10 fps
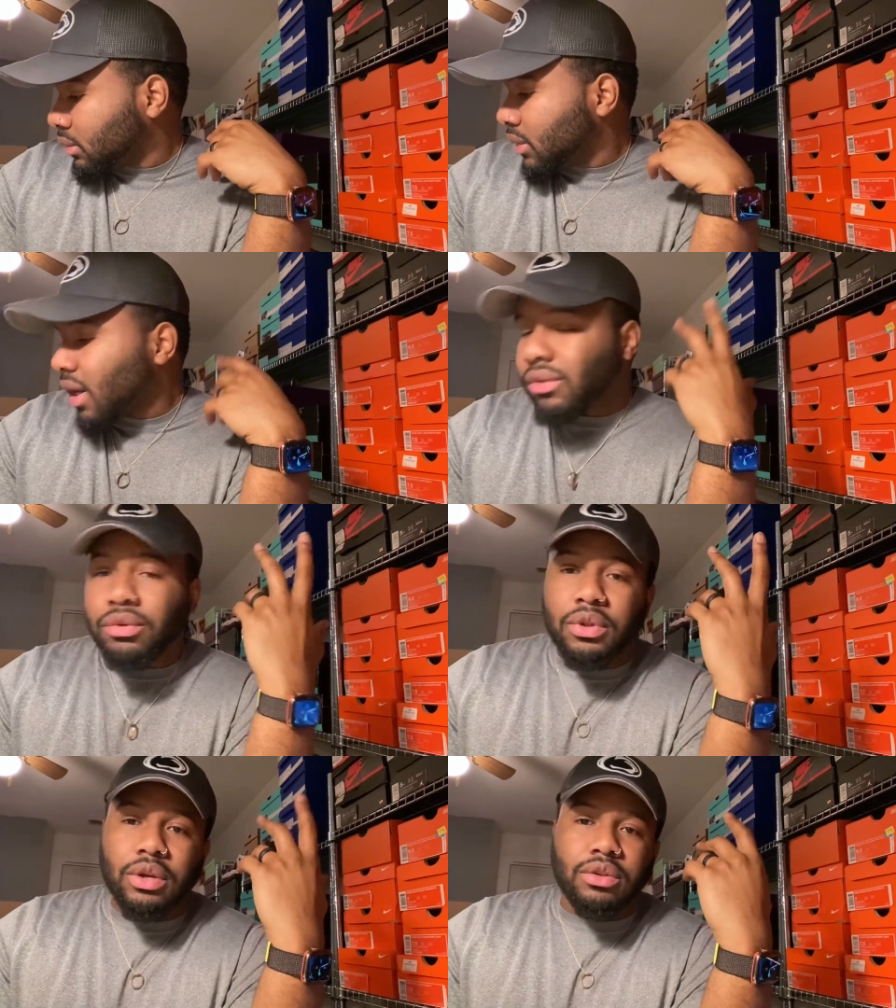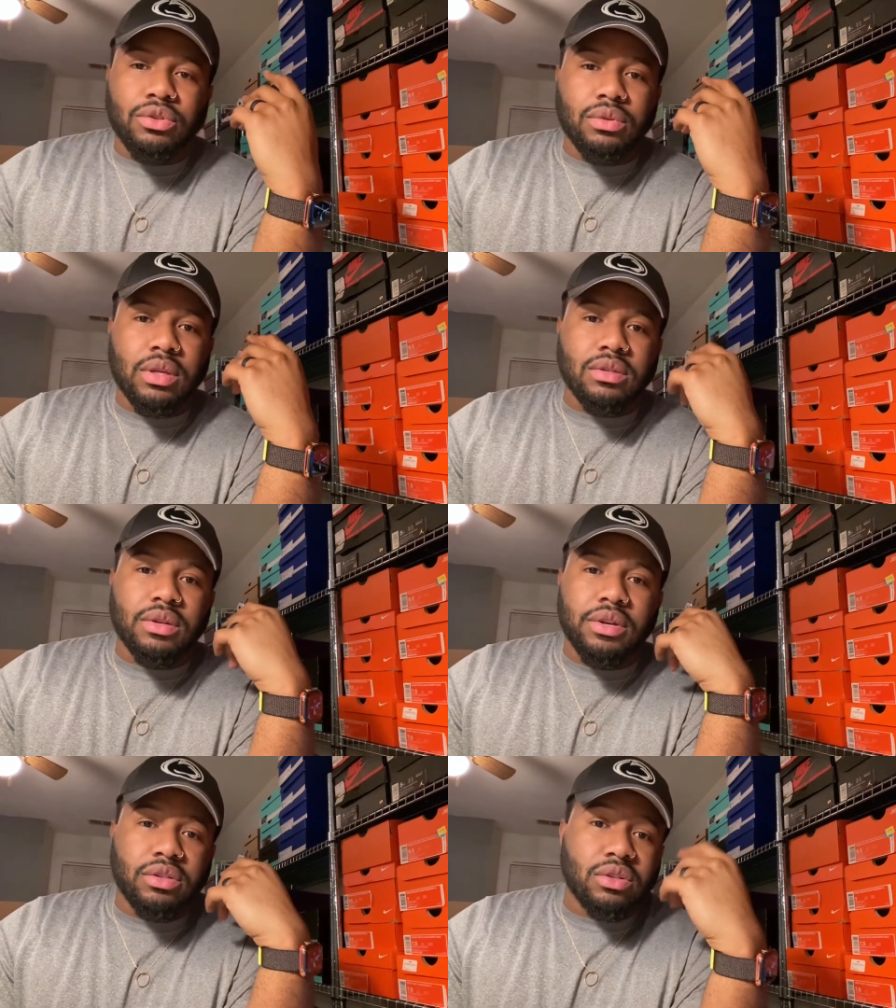I'll throw the other two things on
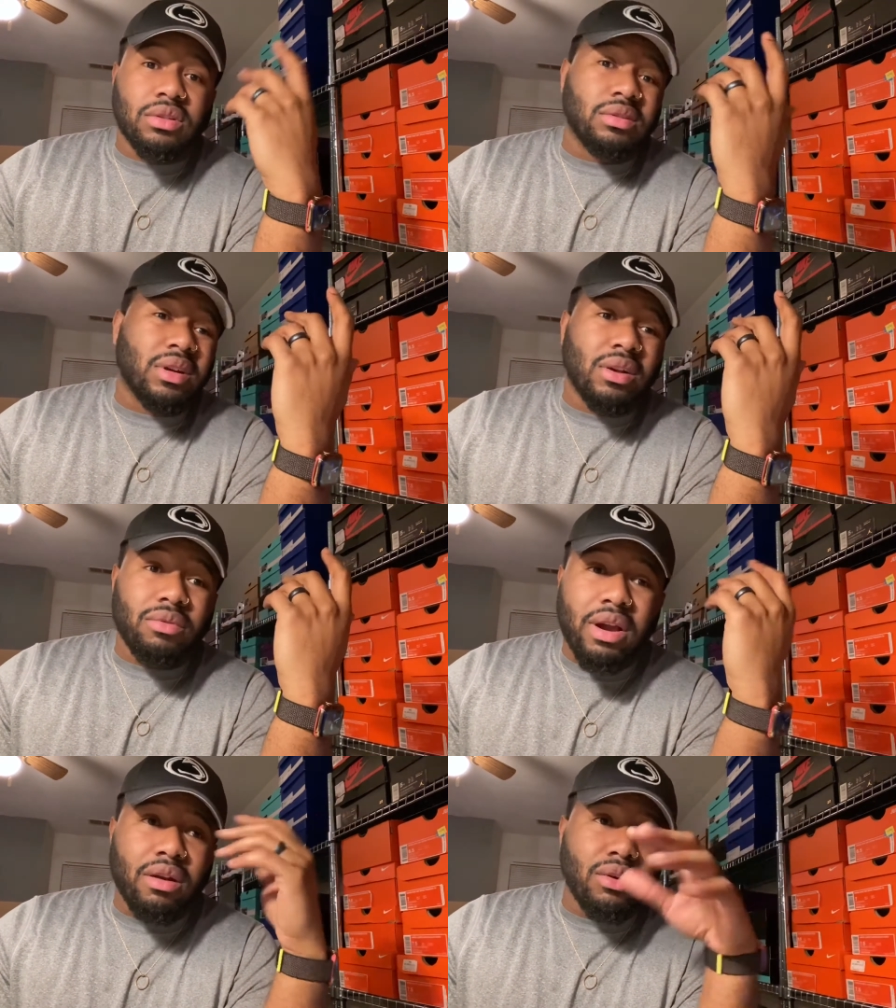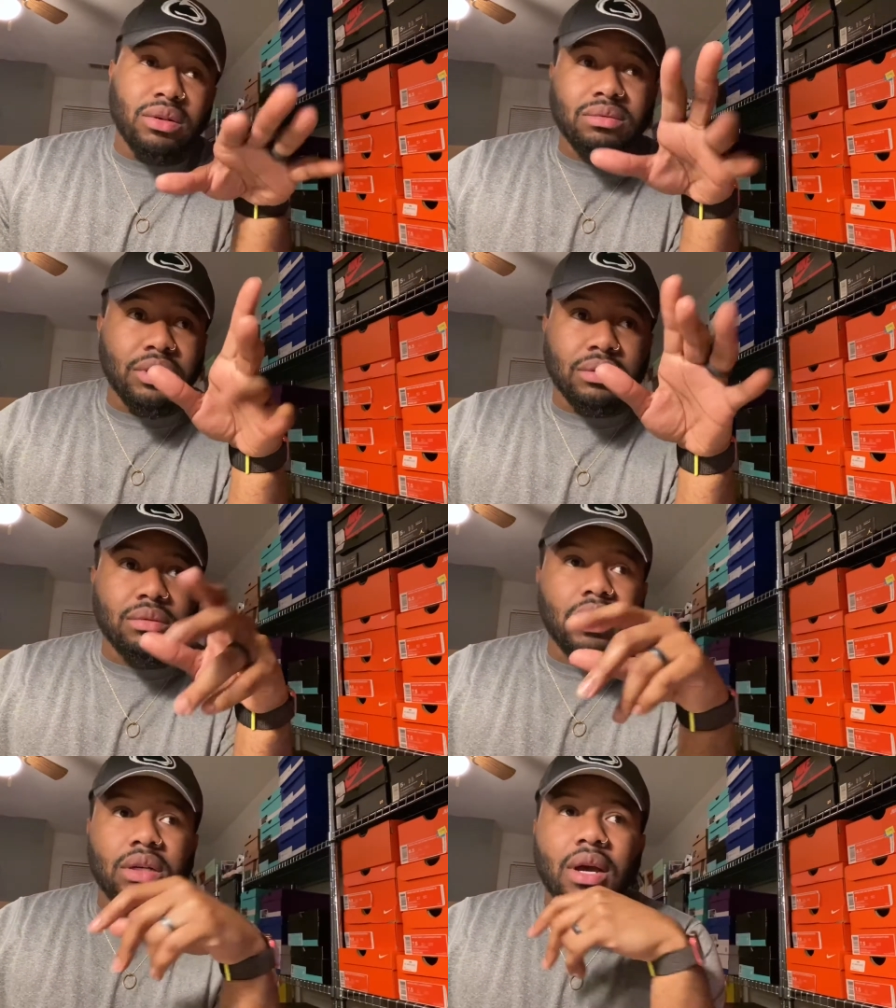here just because they're kind of rare or, you know,
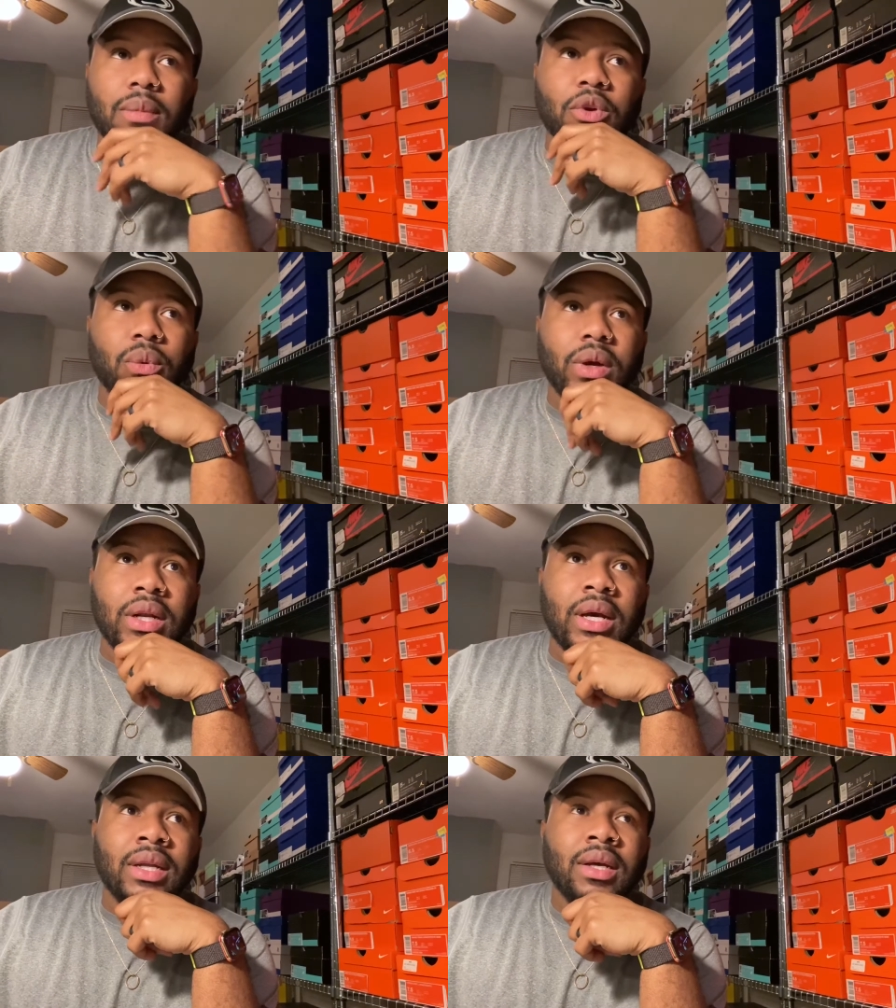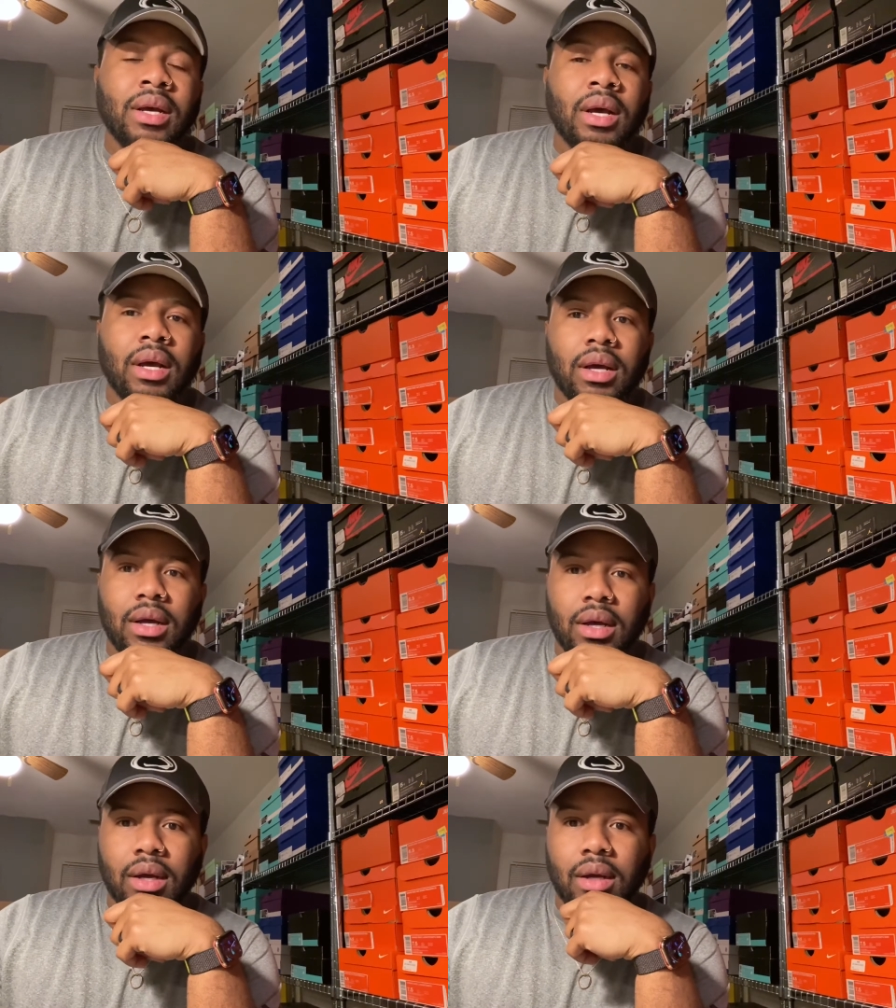uncommon or whatnot.
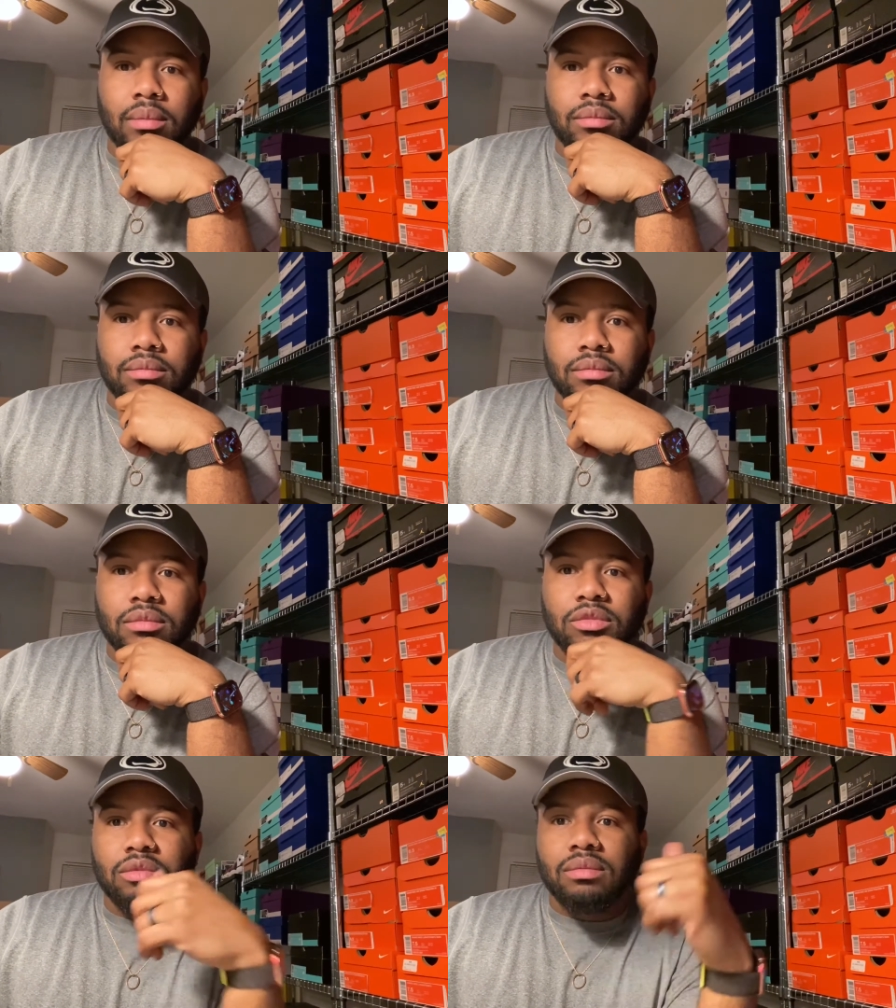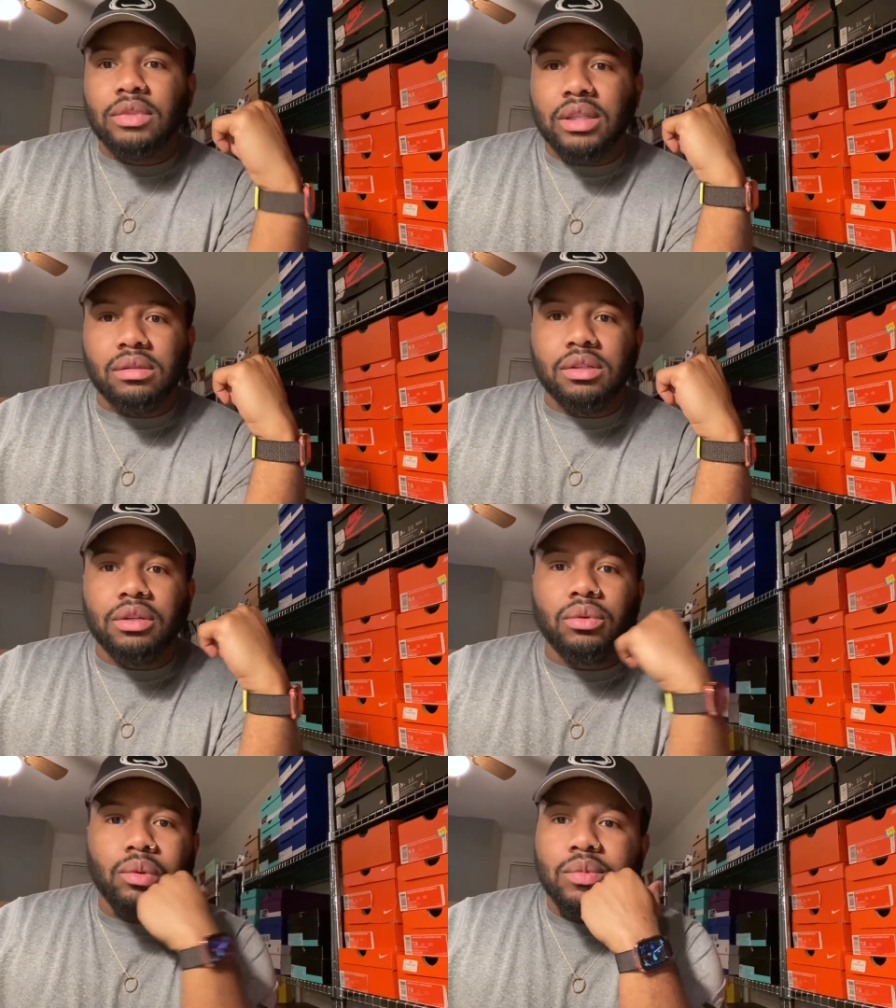Um, got the sneaker
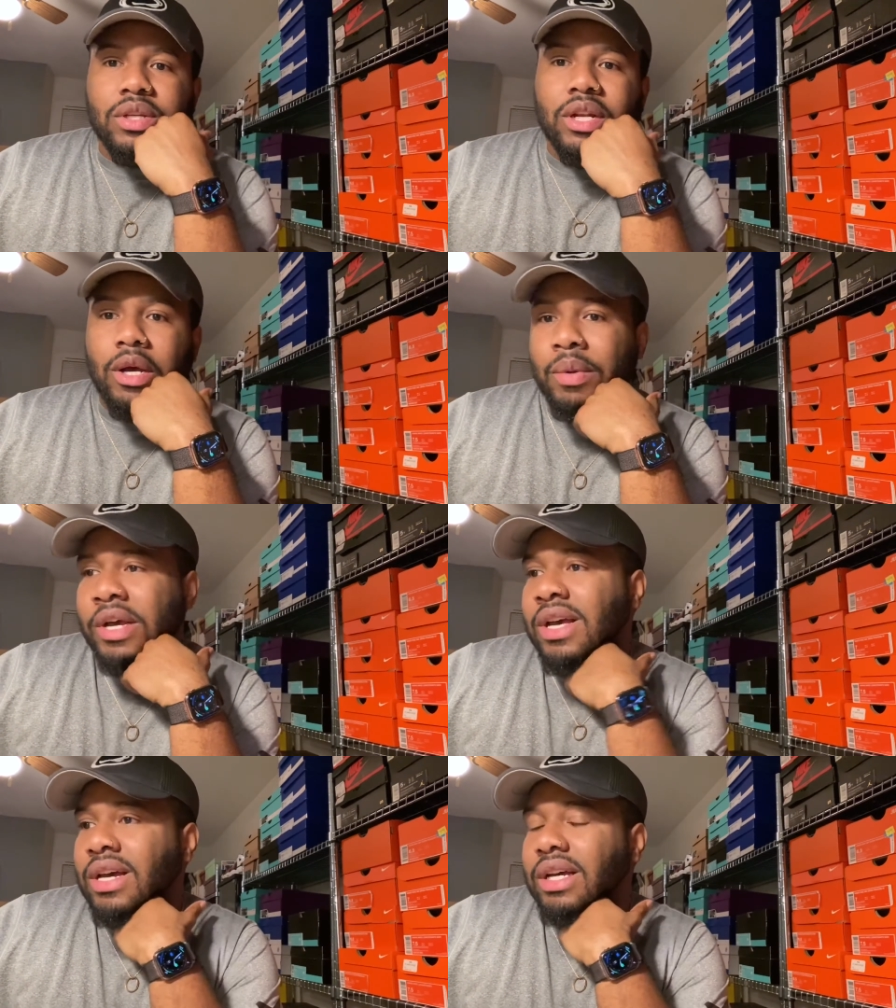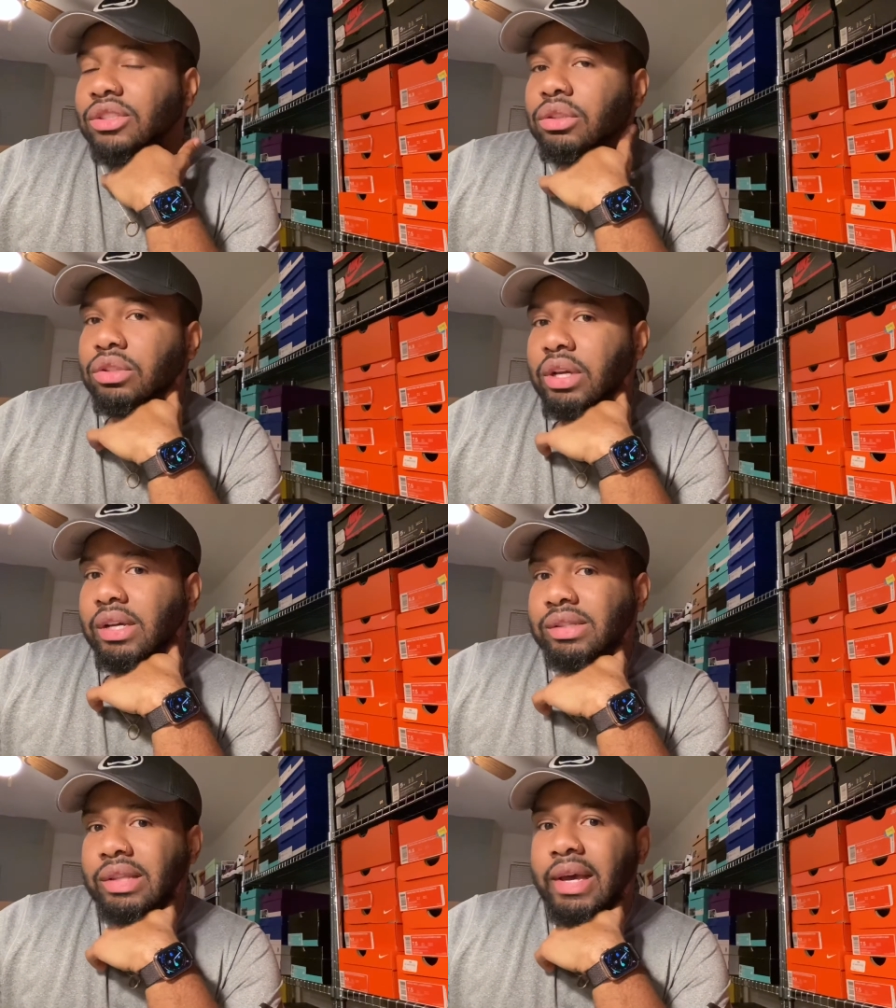room set up. I showed you
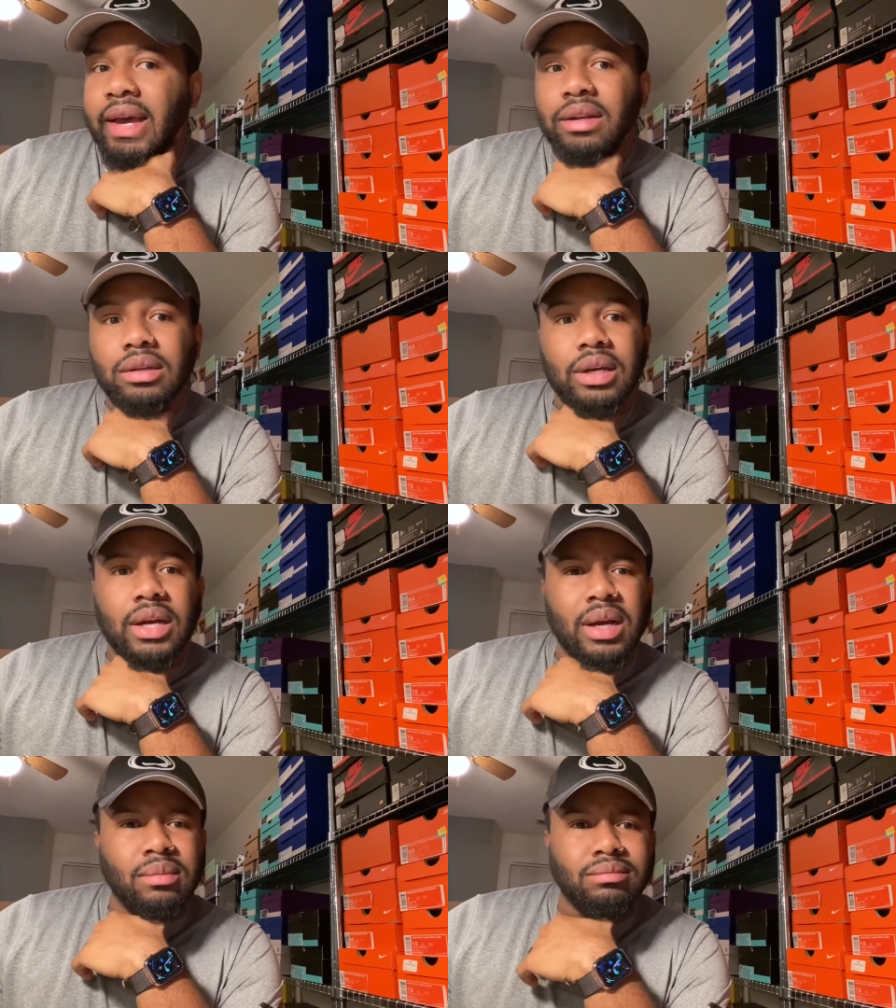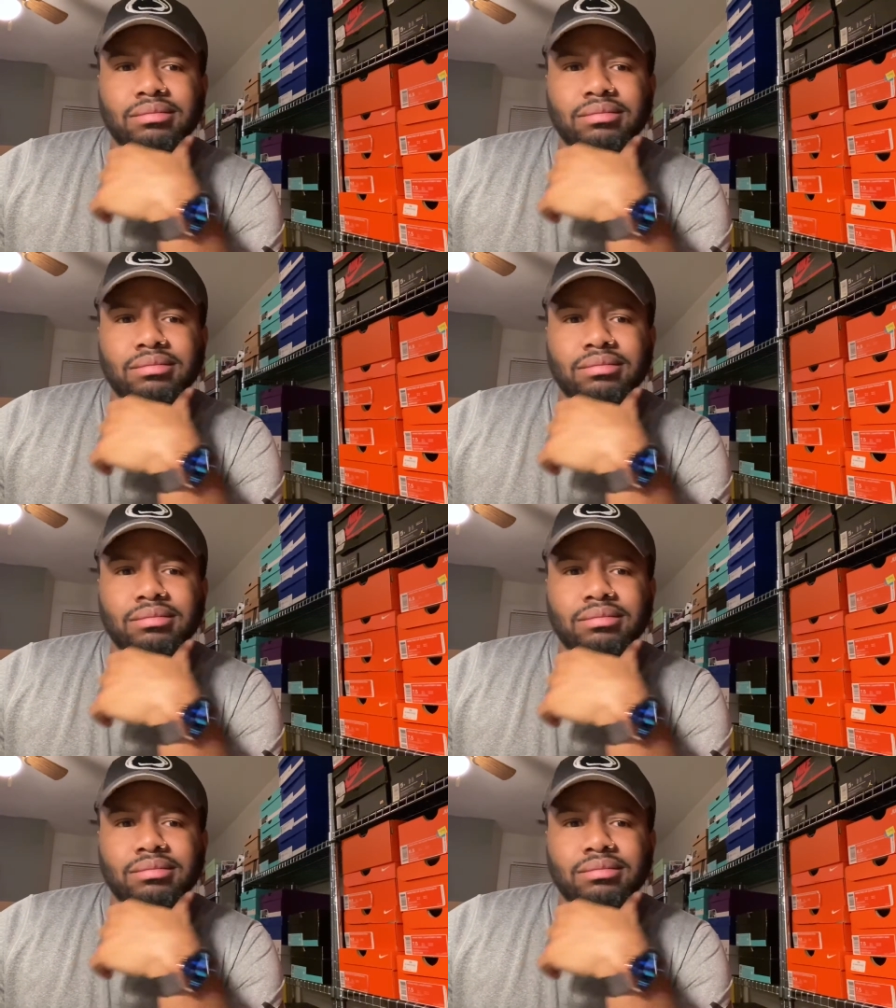guys that um,